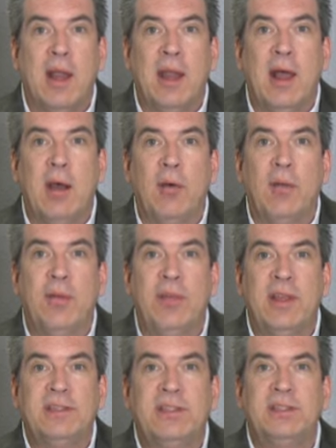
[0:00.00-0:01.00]
Now,
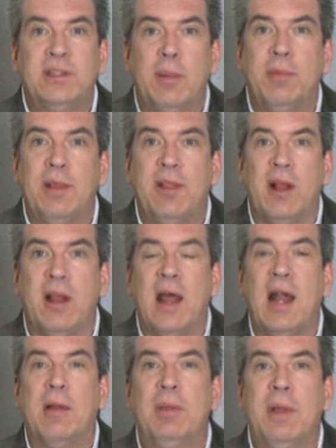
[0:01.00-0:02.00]
this is something that a
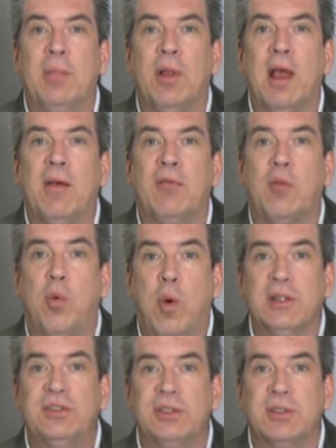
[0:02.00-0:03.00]
lot of people have
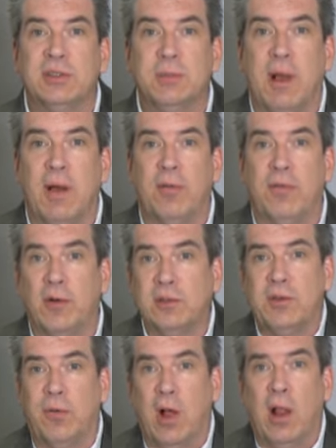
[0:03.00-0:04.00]
questions about.
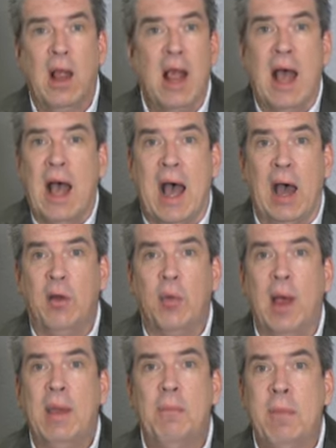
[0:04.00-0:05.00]
First of all, how
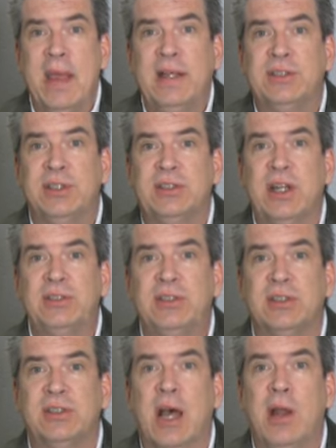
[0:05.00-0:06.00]
do I make
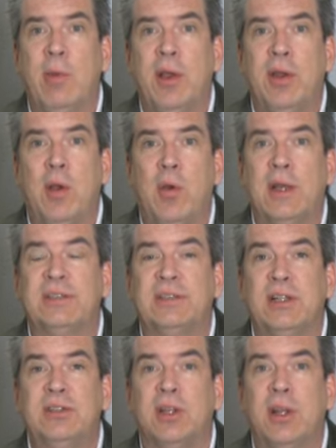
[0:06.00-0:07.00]
suggestions? How do I know
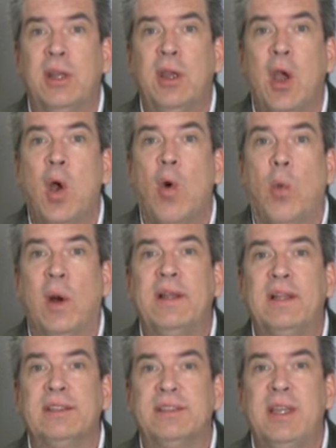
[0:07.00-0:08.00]
essentially what
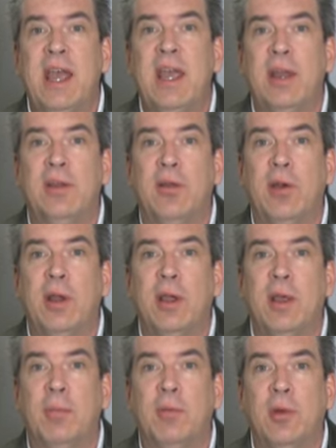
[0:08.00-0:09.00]
to say during
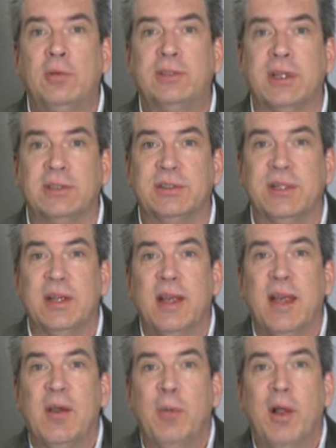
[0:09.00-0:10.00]
hypnosis?
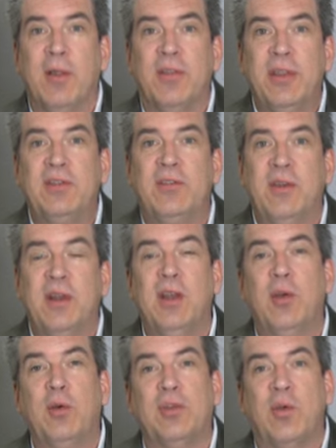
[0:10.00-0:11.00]
Well, this
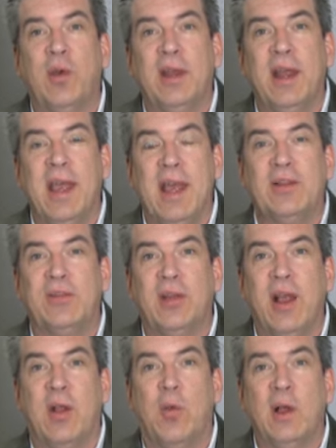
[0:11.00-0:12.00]
video is going to answer
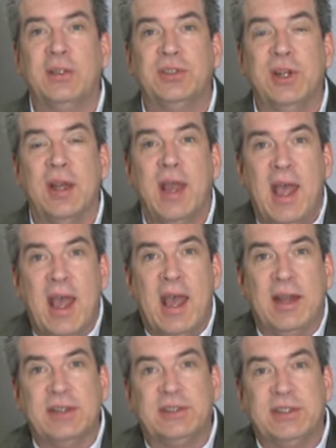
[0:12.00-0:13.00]
that question,
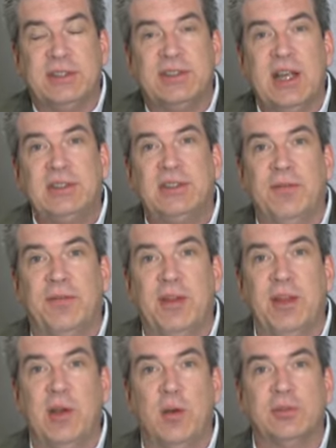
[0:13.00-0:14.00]
and the successive
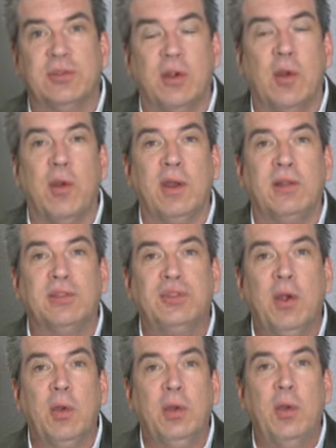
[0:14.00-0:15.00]
videos are going to
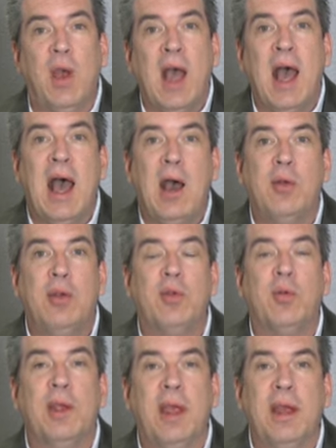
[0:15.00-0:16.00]
show you how to
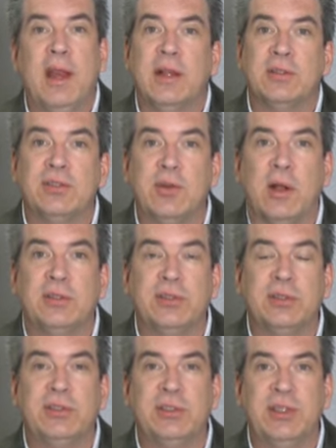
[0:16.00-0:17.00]
create and
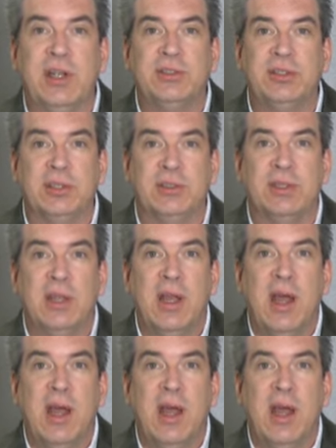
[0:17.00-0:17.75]
structure suggestions.